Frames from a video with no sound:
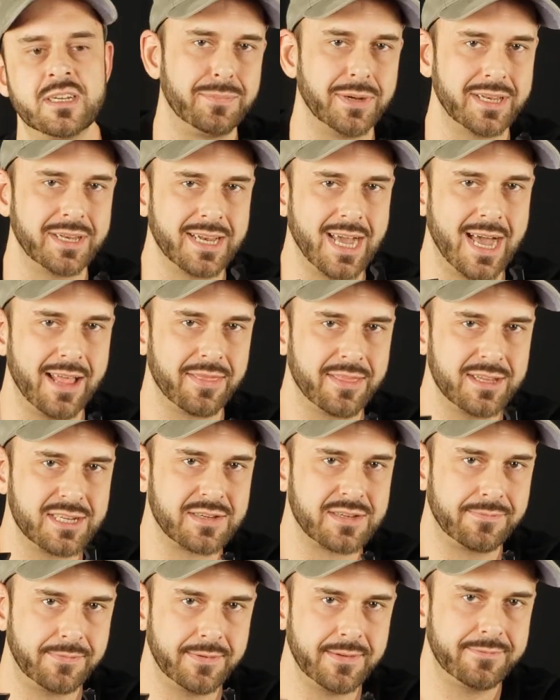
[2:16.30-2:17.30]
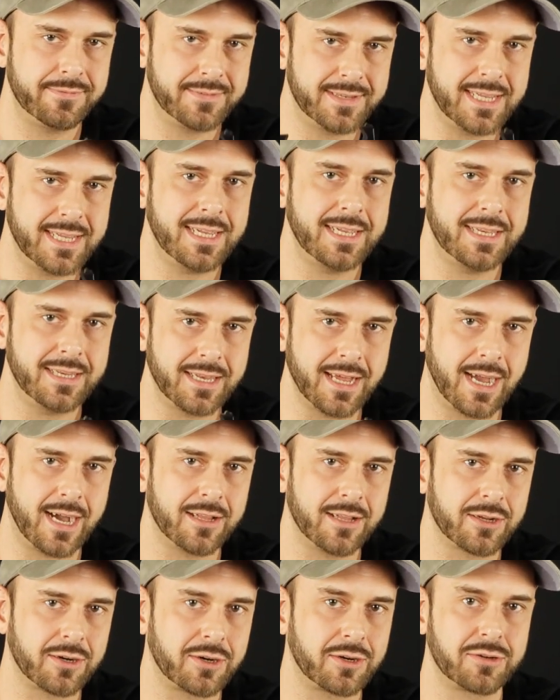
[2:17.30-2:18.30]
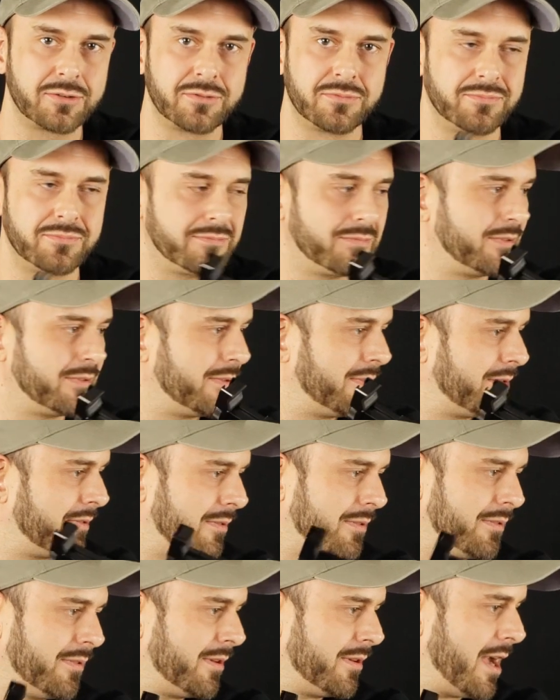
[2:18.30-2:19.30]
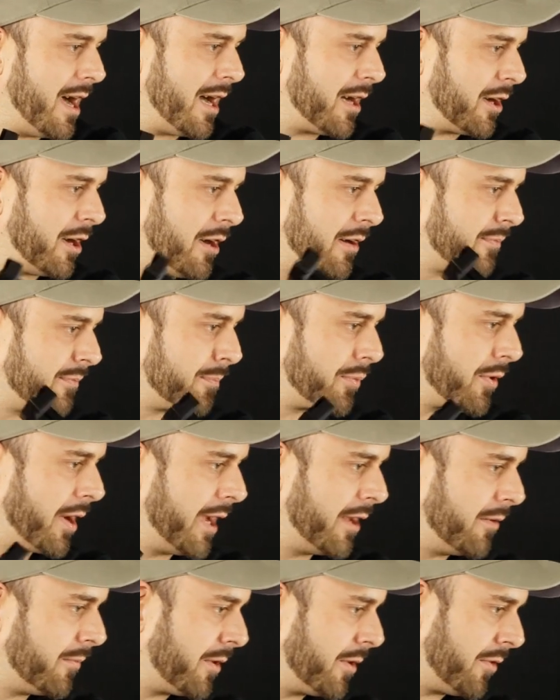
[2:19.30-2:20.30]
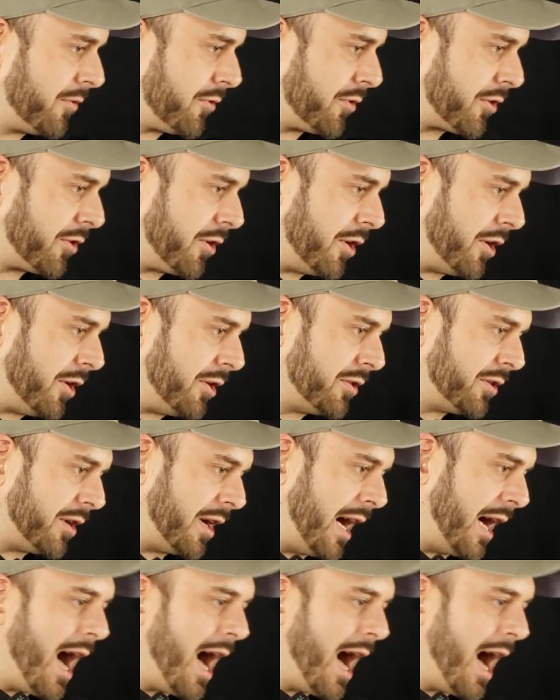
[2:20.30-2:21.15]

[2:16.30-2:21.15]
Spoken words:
But not this $15 knockoff brand, what is it called?